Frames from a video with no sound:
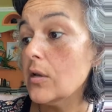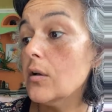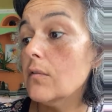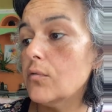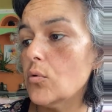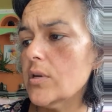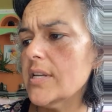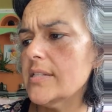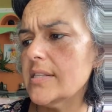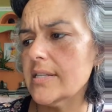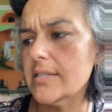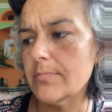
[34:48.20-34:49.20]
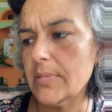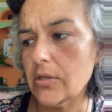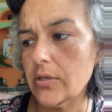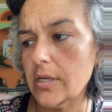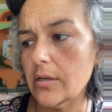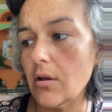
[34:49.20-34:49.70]
46
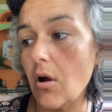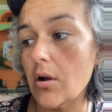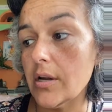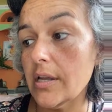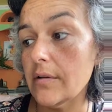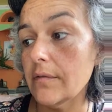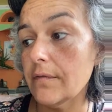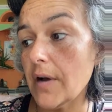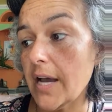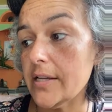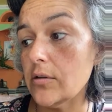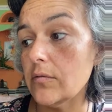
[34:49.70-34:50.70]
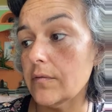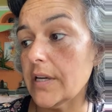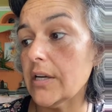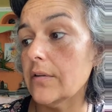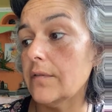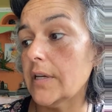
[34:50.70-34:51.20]
million are in final
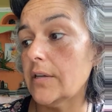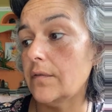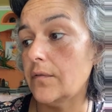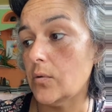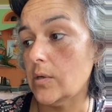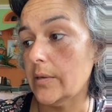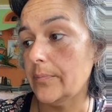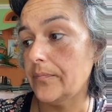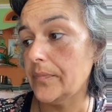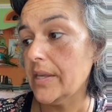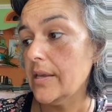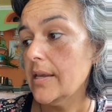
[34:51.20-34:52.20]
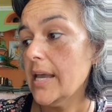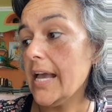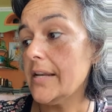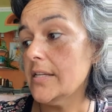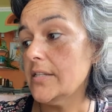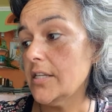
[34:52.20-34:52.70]
verified form. An
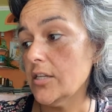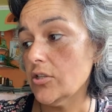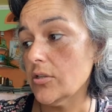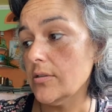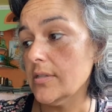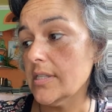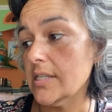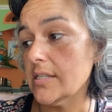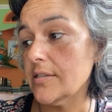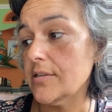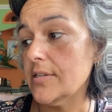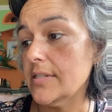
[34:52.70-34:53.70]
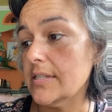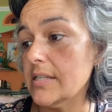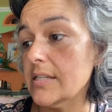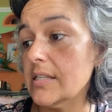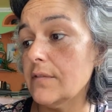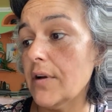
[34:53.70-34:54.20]
additional
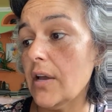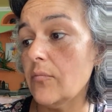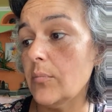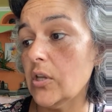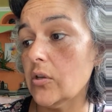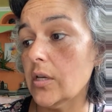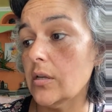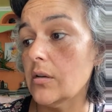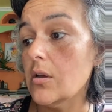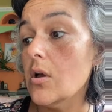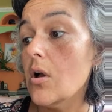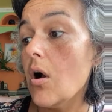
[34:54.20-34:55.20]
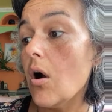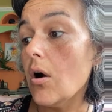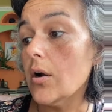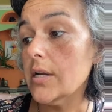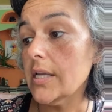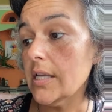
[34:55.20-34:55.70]
665 million
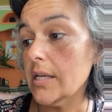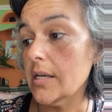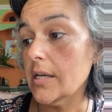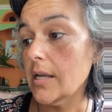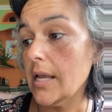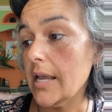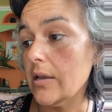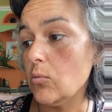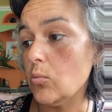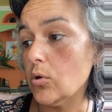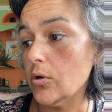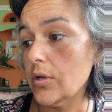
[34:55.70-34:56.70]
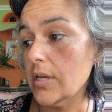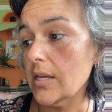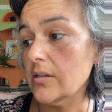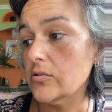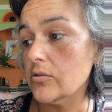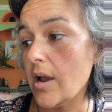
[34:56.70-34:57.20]
are in a
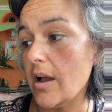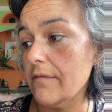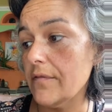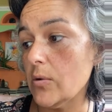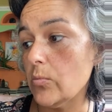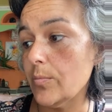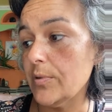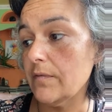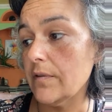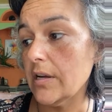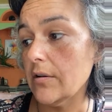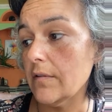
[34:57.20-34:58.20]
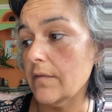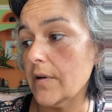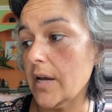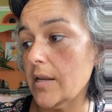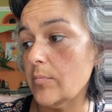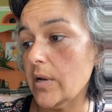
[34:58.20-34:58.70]
working draft that will be
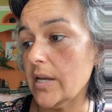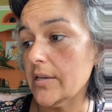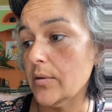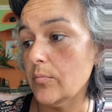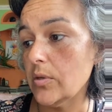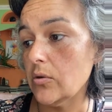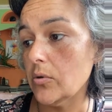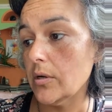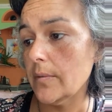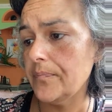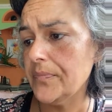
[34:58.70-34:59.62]
verified by computer.